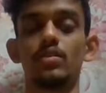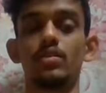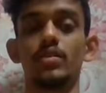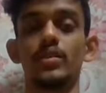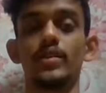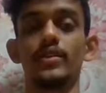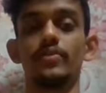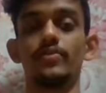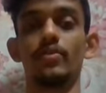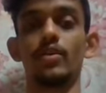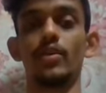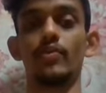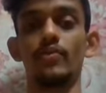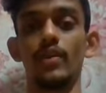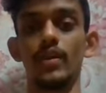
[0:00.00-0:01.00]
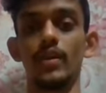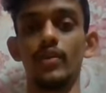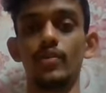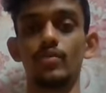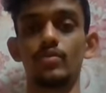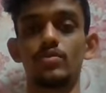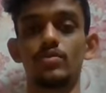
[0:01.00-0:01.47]
the default
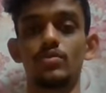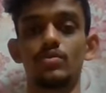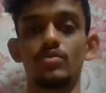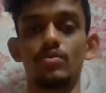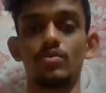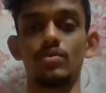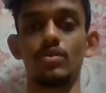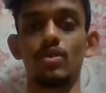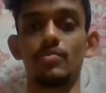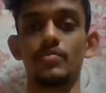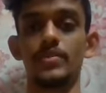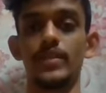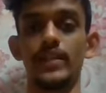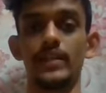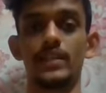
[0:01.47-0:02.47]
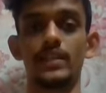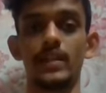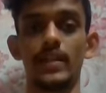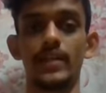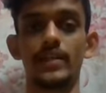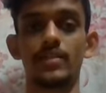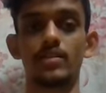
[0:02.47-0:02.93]
values to the object
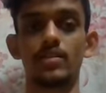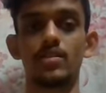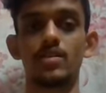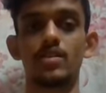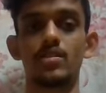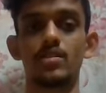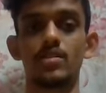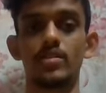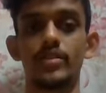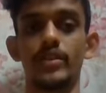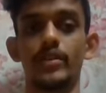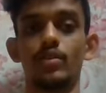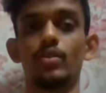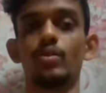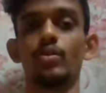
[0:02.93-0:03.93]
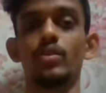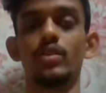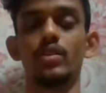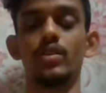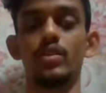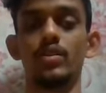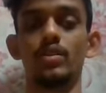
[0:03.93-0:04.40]
like 0,
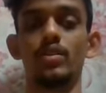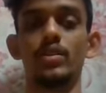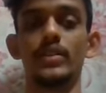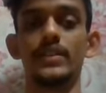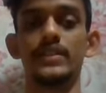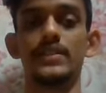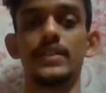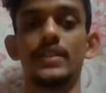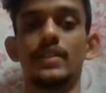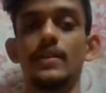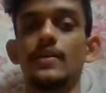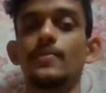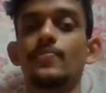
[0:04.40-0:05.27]
null, etc.